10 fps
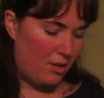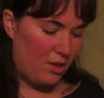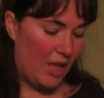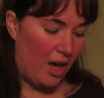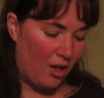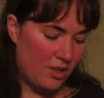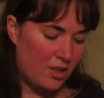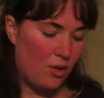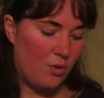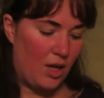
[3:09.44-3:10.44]
They
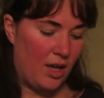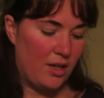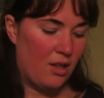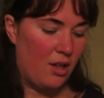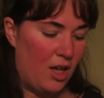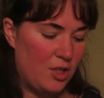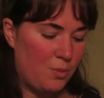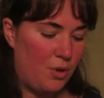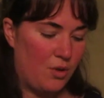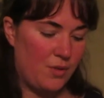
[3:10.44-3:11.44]
also cut
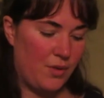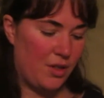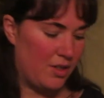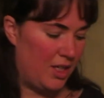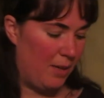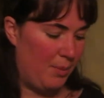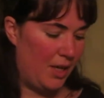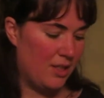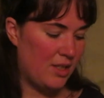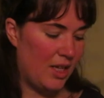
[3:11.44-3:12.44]
lodge poles for their
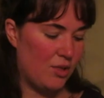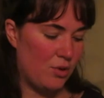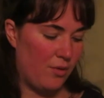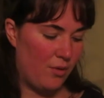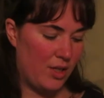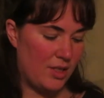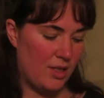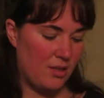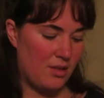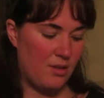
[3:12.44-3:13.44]
teepees and
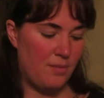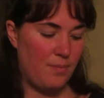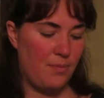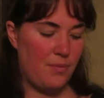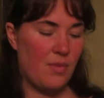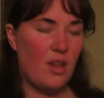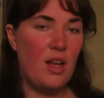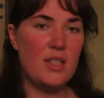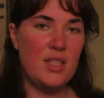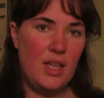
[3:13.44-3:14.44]
travoises.
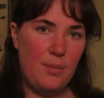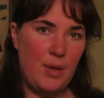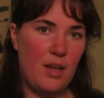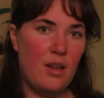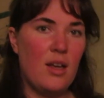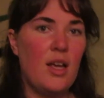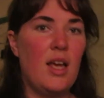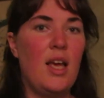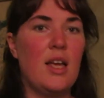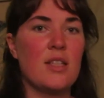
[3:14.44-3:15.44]
A teepee
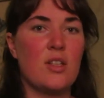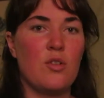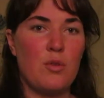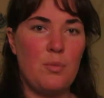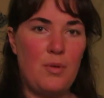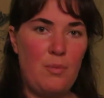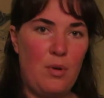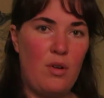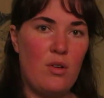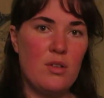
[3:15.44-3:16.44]
is a group of
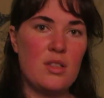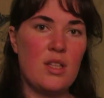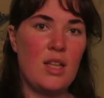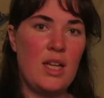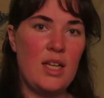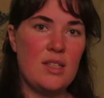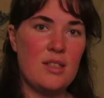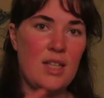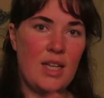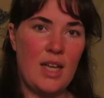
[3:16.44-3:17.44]
poles leaned
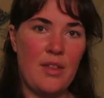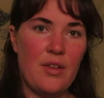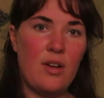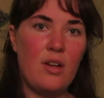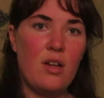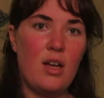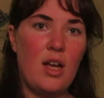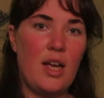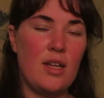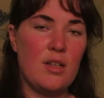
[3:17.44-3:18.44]
together
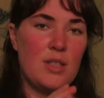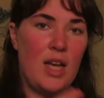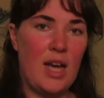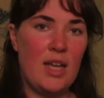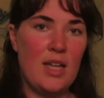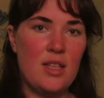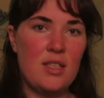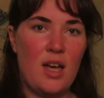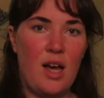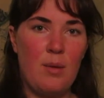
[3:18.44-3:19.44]
and tied at the
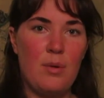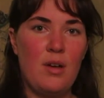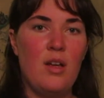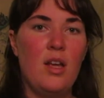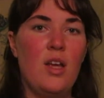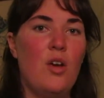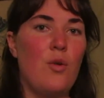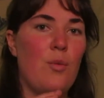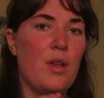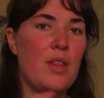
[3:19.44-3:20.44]
top
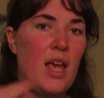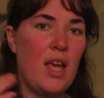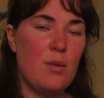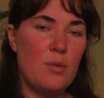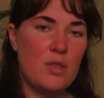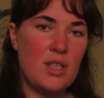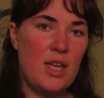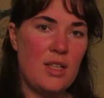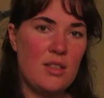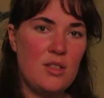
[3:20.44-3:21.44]
with animal
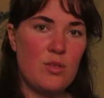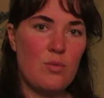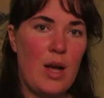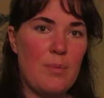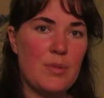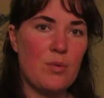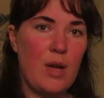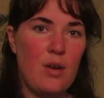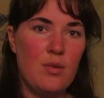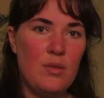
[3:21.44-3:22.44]
skins wrapped
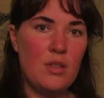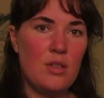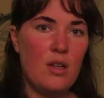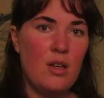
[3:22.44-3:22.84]
around